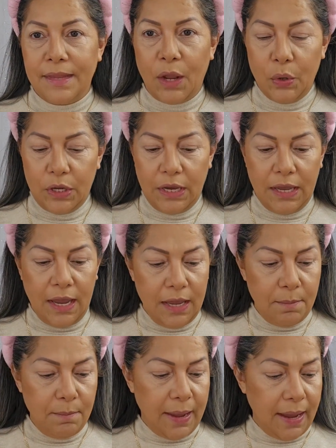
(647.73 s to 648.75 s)
Okay, I
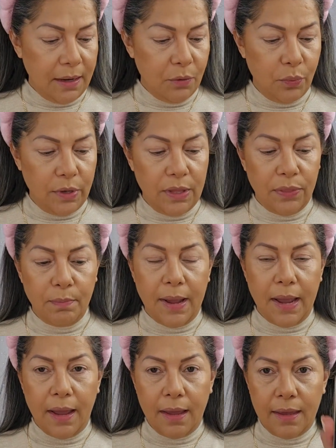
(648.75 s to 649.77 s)
am back with
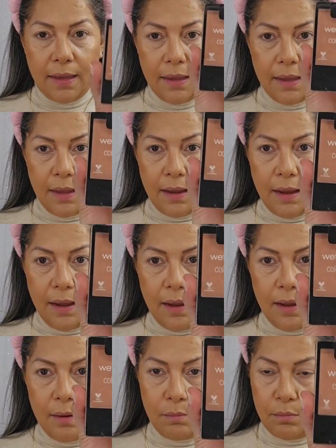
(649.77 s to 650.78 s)
my
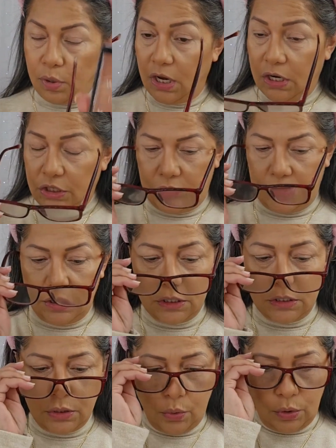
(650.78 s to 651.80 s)
blush. This
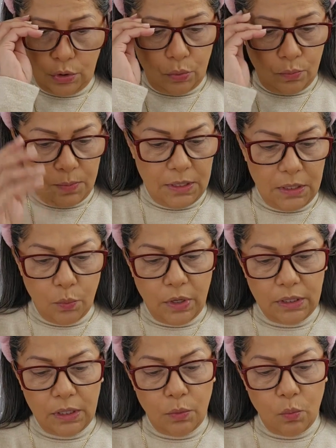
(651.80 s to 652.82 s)
is going to be
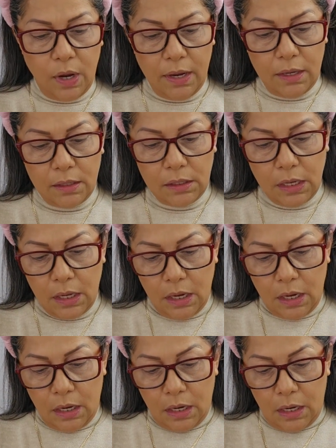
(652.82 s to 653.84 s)
Wet n Wild
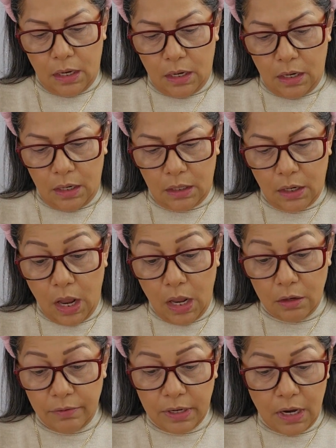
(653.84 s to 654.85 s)

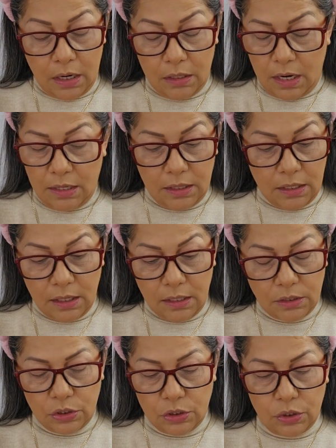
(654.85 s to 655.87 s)
Color Icon. I think that
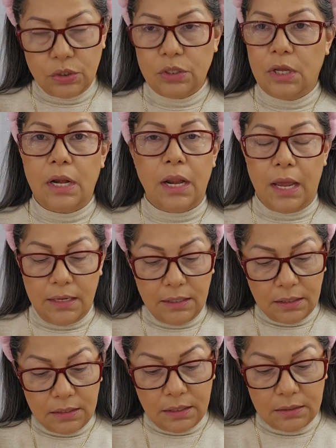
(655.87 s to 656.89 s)
is just a line
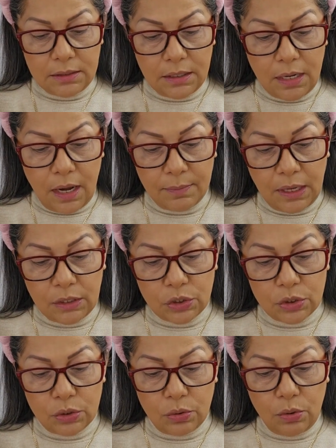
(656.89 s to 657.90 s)
that they did. I'm not
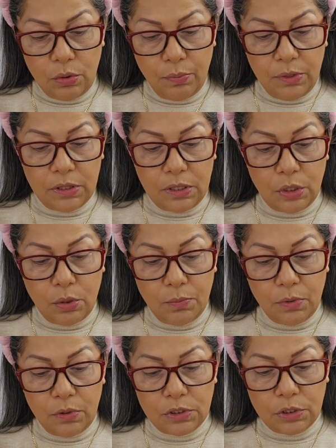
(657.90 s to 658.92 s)
sure, but the
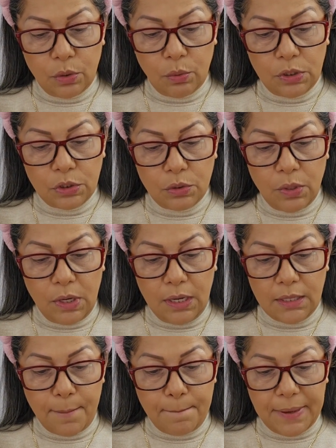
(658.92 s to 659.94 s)
number is
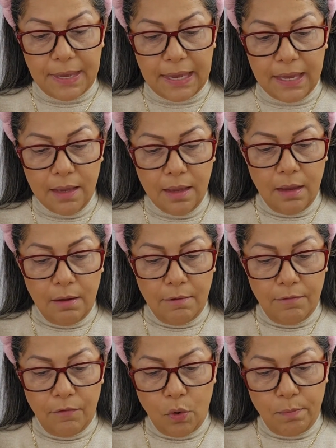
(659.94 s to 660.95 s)
328B
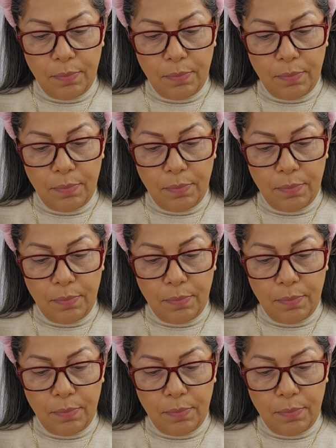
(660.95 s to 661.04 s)
for